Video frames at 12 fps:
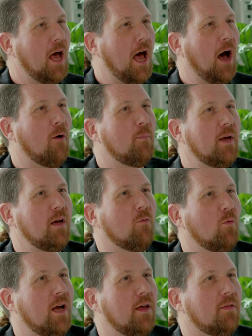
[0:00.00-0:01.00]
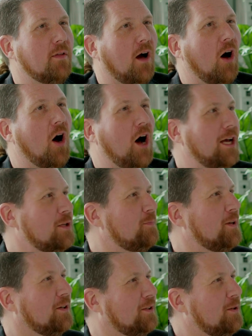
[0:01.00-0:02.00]
helping with a
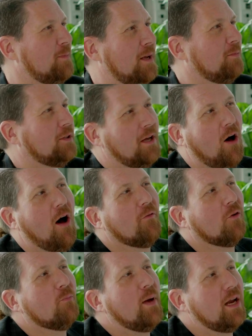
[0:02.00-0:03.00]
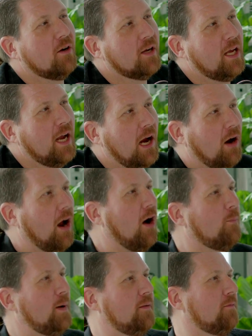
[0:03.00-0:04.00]
hospital to be able to offer better care,
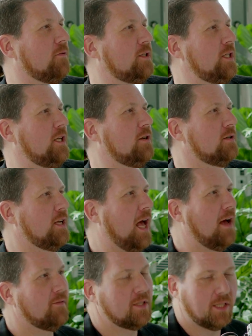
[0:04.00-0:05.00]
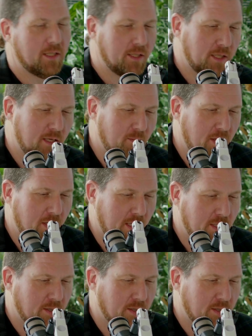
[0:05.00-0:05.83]
helping for seniors to have a sense of community.